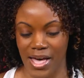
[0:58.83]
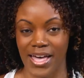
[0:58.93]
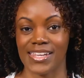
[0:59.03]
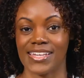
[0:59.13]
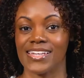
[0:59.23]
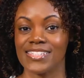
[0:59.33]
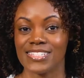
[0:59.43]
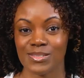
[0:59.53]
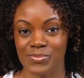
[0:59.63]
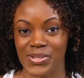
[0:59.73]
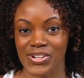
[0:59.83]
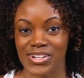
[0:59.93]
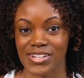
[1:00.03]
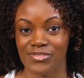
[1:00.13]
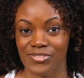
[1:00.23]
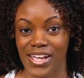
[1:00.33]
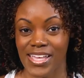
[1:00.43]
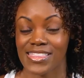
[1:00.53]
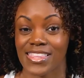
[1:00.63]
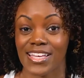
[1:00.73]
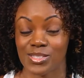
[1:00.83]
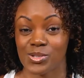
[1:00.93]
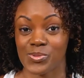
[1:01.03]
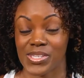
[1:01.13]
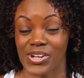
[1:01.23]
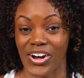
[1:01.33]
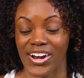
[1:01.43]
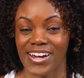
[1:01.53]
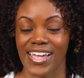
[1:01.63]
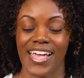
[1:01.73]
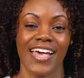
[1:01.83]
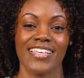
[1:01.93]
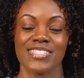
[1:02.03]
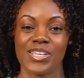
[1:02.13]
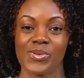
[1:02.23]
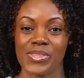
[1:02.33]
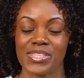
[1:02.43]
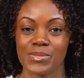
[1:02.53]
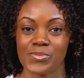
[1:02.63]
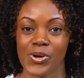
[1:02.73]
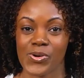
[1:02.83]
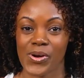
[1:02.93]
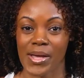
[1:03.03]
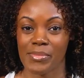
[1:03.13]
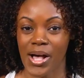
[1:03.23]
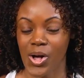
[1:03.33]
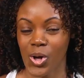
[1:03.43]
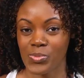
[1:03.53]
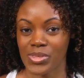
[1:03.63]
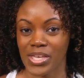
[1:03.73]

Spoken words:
body, spirit, right? That's who we are. And so with this program, I hope